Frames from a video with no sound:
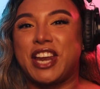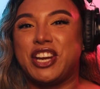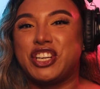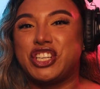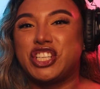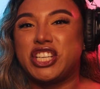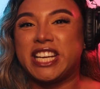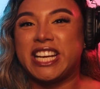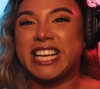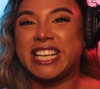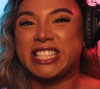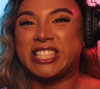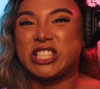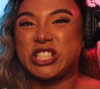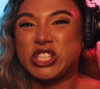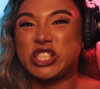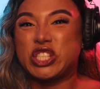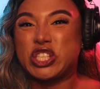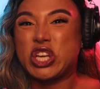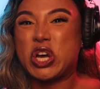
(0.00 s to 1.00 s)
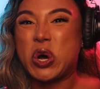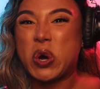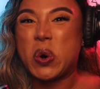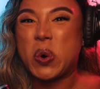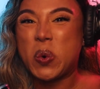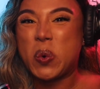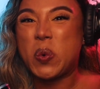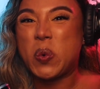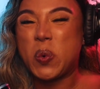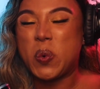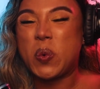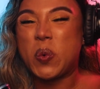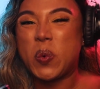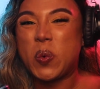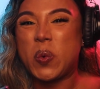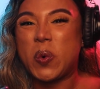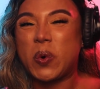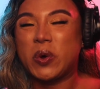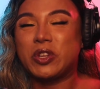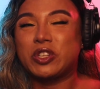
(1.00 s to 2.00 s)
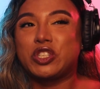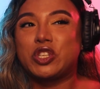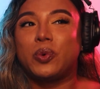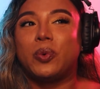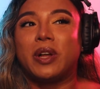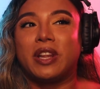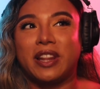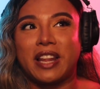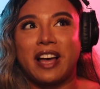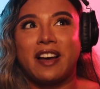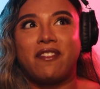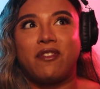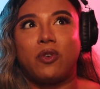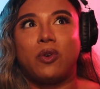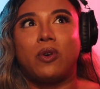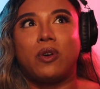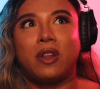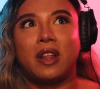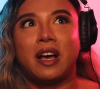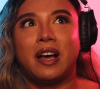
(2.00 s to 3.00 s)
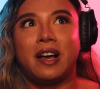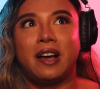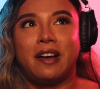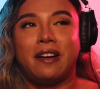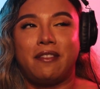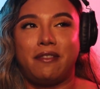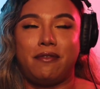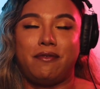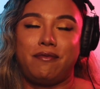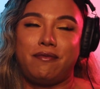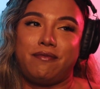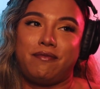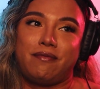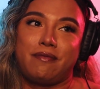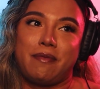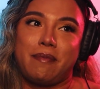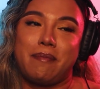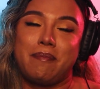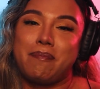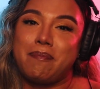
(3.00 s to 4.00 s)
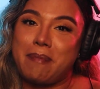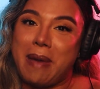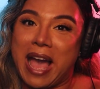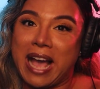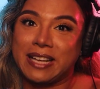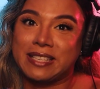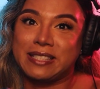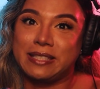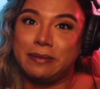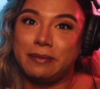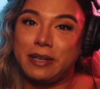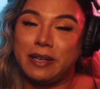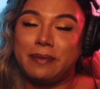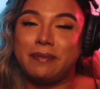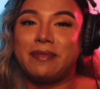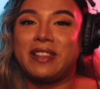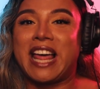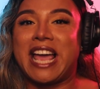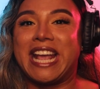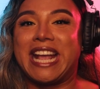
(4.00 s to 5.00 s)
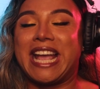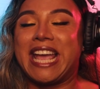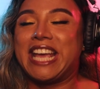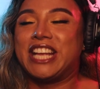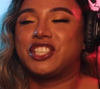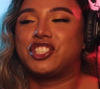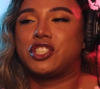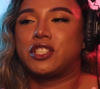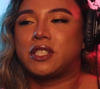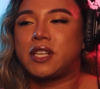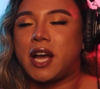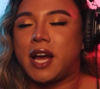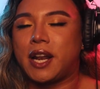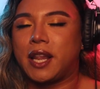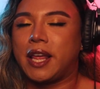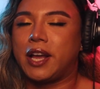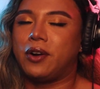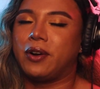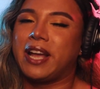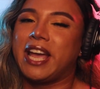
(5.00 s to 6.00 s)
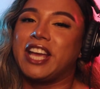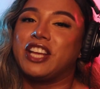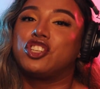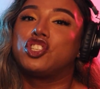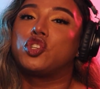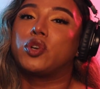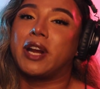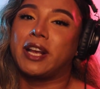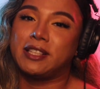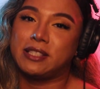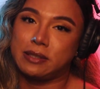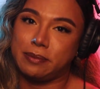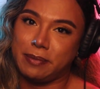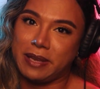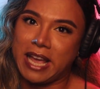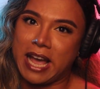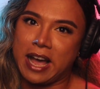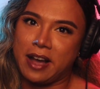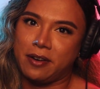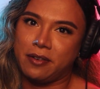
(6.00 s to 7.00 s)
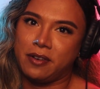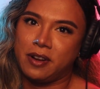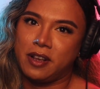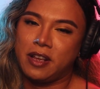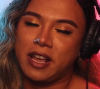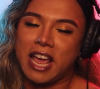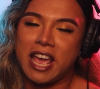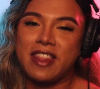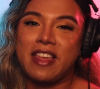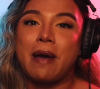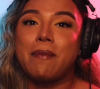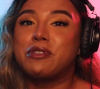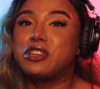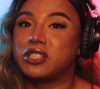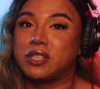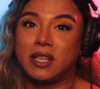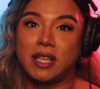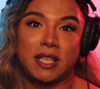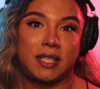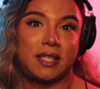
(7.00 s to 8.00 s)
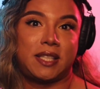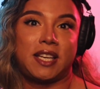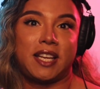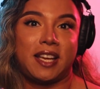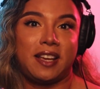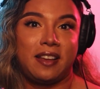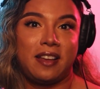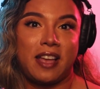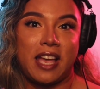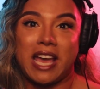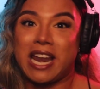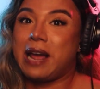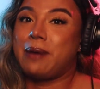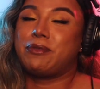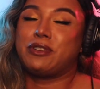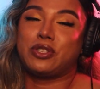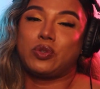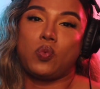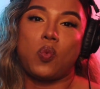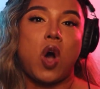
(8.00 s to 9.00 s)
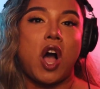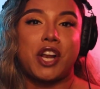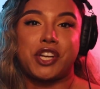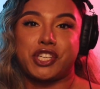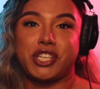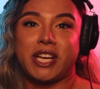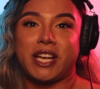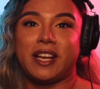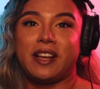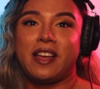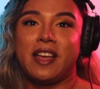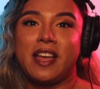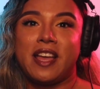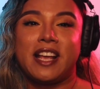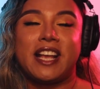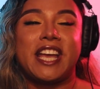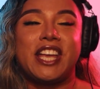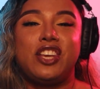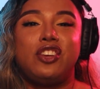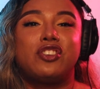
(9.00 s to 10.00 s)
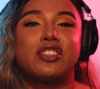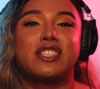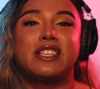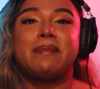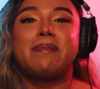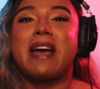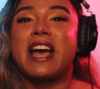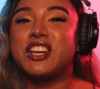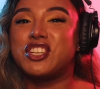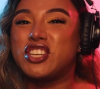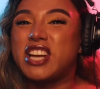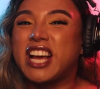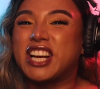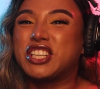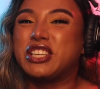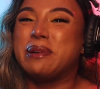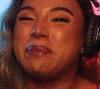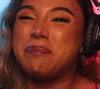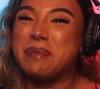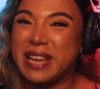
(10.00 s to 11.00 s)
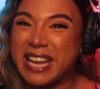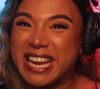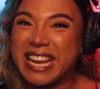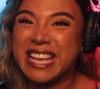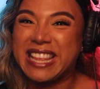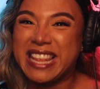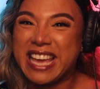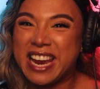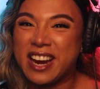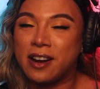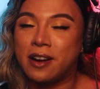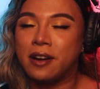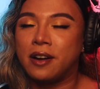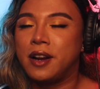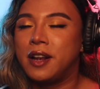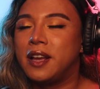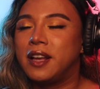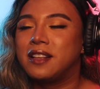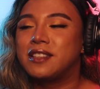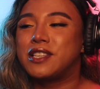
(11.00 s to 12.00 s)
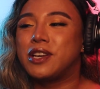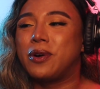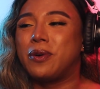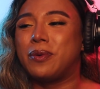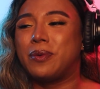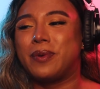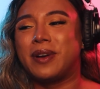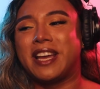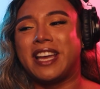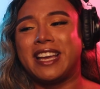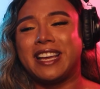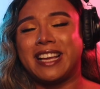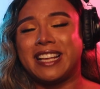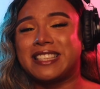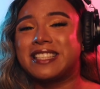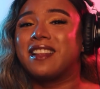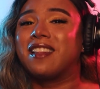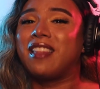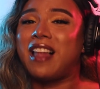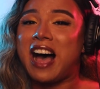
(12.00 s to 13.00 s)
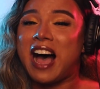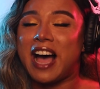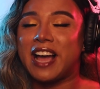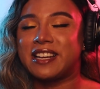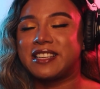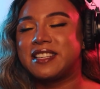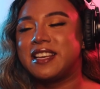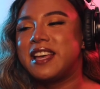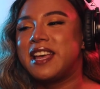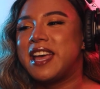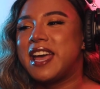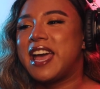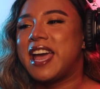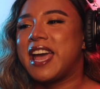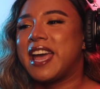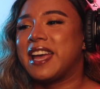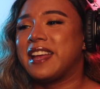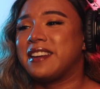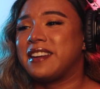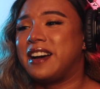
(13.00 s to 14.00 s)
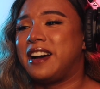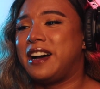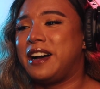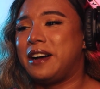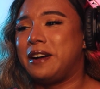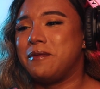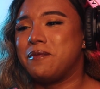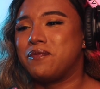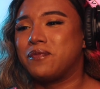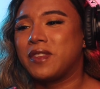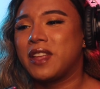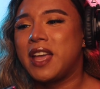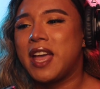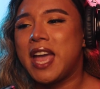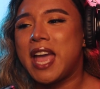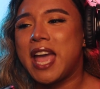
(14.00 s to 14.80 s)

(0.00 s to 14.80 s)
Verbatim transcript: energy is so to a level of maximum, like it's just kind of like, okay, it drains me out and I'm just listening and I'm just watching. Can you just imagine actually being there? So it, it's a lot. And, um,